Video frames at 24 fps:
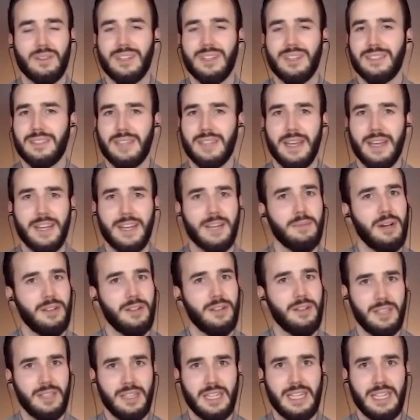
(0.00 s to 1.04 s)
Let's take them out
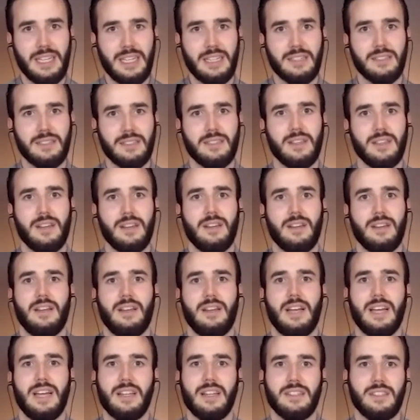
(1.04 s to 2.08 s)
at the knees,
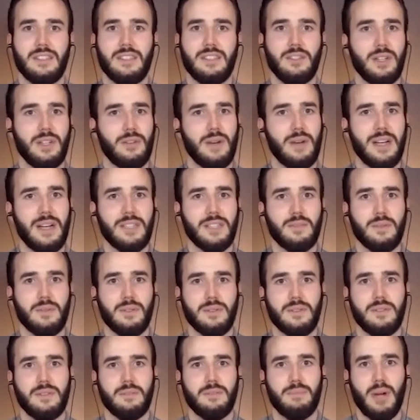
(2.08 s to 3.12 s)
and let's do it
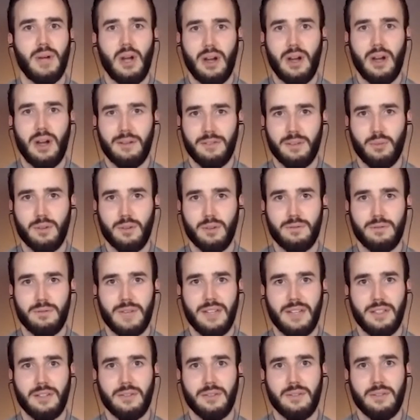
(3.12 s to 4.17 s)
grassroots by offering more
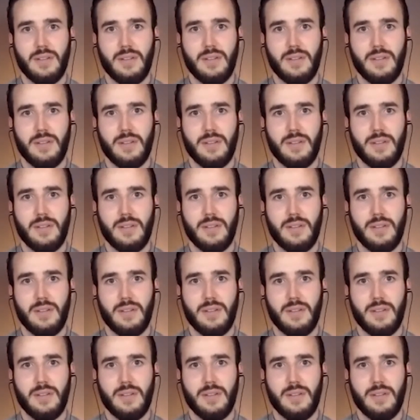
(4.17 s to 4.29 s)
value.